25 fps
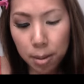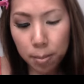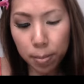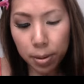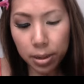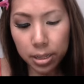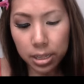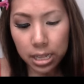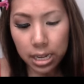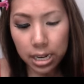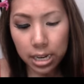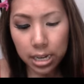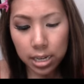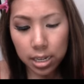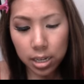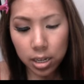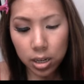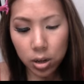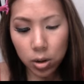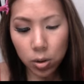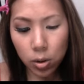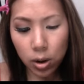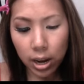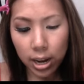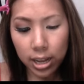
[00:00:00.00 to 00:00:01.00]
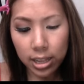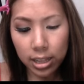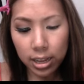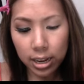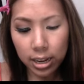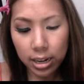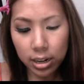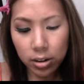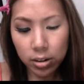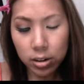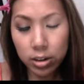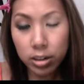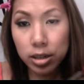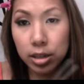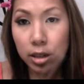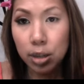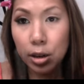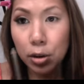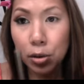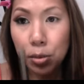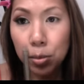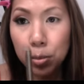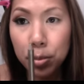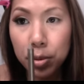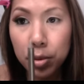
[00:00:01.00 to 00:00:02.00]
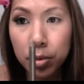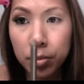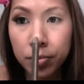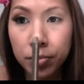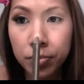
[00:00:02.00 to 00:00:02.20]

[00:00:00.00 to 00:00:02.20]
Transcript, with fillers: Palladio eyeliner and taupe.